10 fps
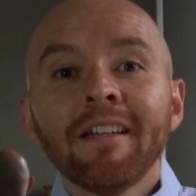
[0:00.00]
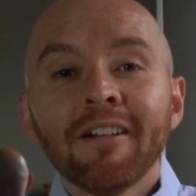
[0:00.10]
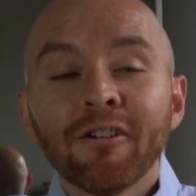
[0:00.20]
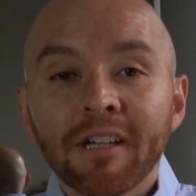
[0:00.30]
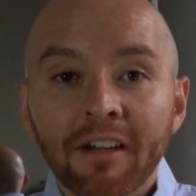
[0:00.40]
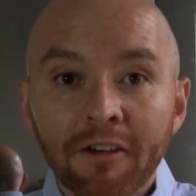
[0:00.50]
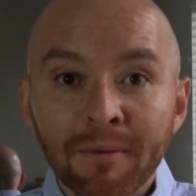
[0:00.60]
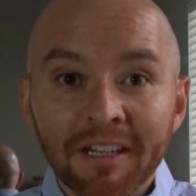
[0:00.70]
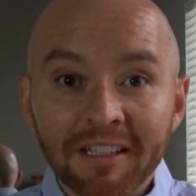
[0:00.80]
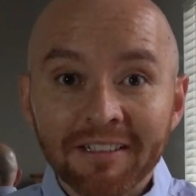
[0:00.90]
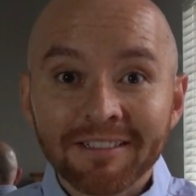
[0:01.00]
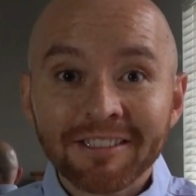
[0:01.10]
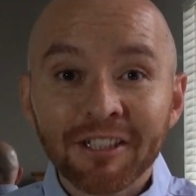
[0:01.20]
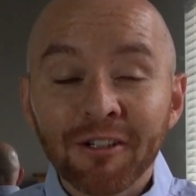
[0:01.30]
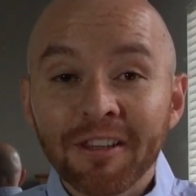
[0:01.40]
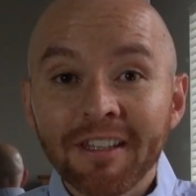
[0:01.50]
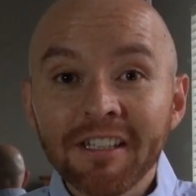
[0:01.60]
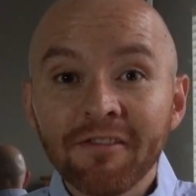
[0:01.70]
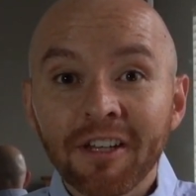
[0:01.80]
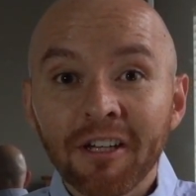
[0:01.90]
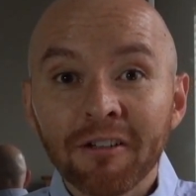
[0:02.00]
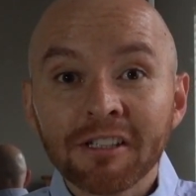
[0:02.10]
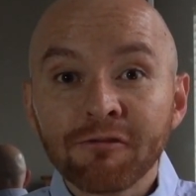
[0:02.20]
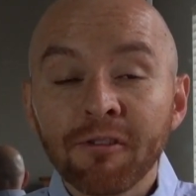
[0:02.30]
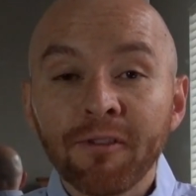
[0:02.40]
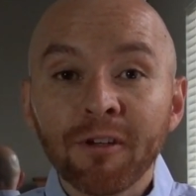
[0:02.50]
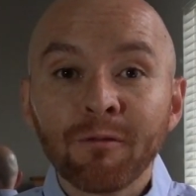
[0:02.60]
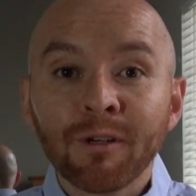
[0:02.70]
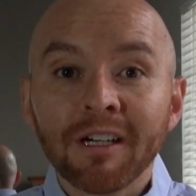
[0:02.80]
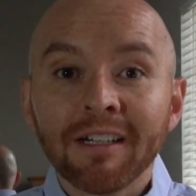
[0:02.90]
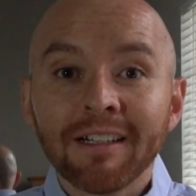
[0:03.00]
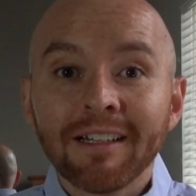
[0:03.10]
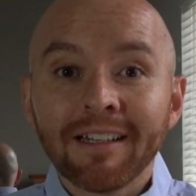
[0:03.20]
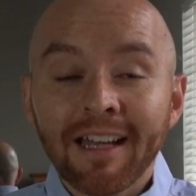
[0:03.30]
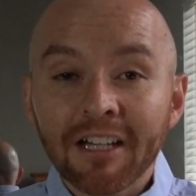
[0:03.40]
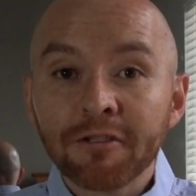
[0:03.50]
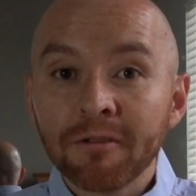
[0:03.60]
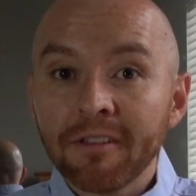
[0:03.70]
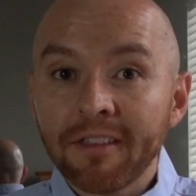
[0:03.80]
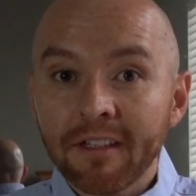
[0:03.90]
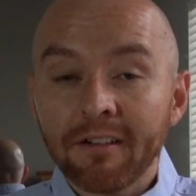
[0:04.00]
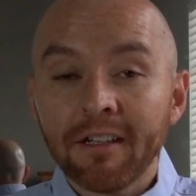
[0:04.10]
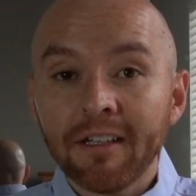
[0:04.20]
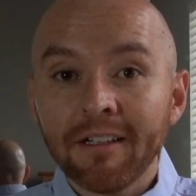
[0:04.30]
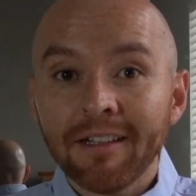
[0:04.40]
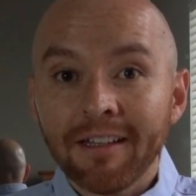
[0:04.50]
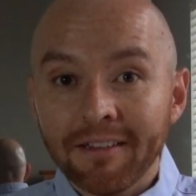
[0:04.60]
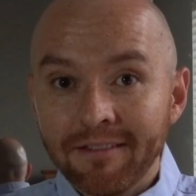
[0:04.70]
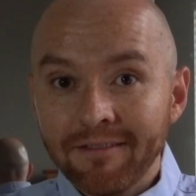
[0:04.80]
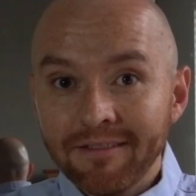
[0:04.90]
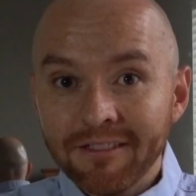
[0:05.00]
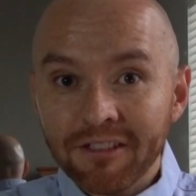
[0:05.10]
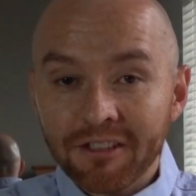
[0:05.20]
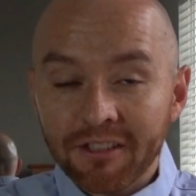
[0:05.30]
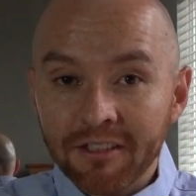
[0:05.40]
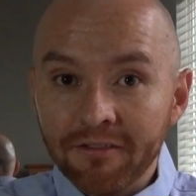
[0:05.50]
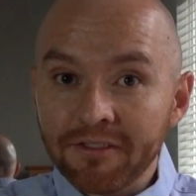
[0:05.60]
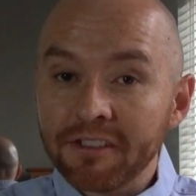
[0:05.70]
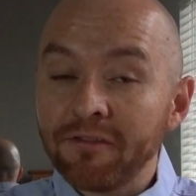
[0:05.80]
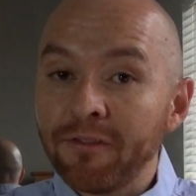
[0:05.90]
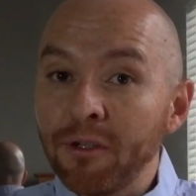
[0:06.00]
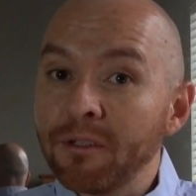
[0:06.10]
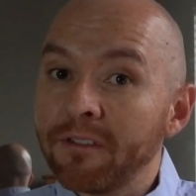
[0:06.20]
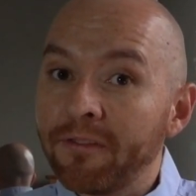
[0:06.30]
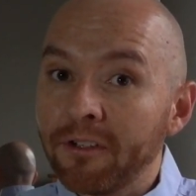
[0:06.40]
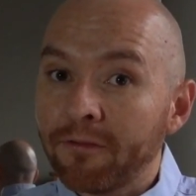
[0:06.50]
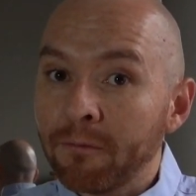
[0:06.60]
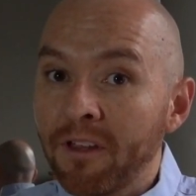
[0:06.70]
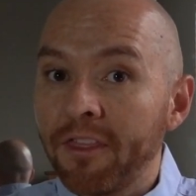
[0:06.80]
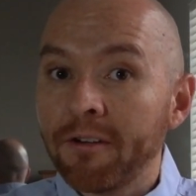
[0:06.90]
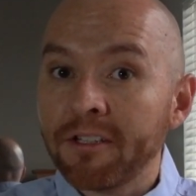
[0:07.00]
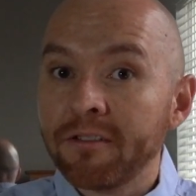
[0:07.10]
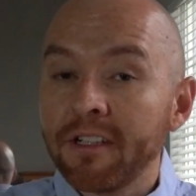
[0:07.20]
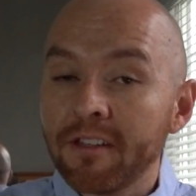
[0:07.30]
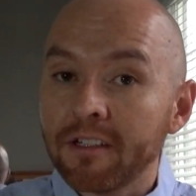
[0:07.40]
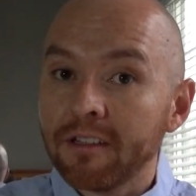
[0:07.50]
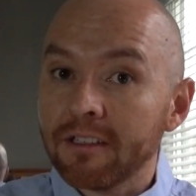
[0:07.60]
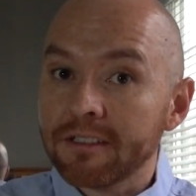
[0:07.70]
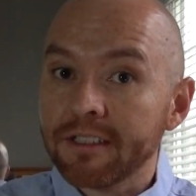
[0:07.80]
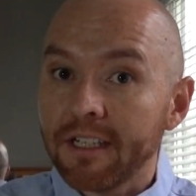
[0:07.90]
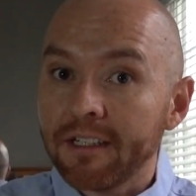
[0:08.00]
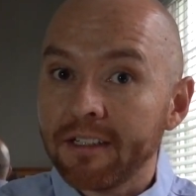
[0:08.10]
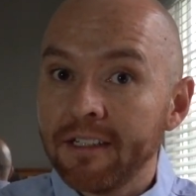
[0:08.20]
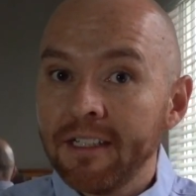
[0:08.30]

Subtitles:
Okay everybody, so in this video let's review what an actual theory and shifts in view in a field from one theory to another looks like.